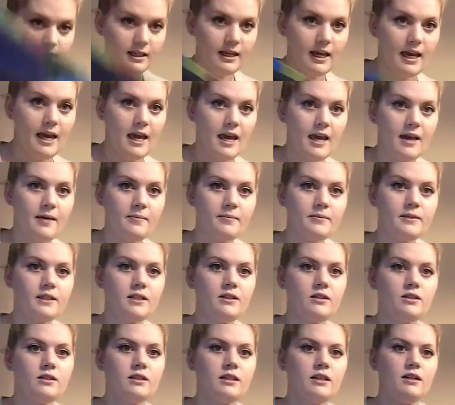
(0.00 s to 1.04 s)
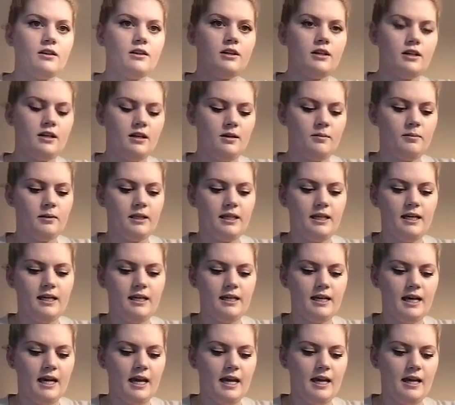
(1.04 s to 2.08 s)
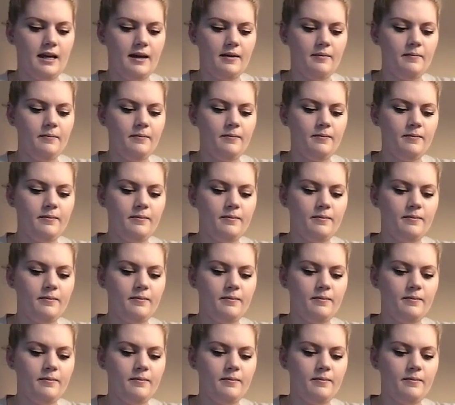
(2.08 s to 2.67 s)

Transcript: games. Looks like we're gonna play games.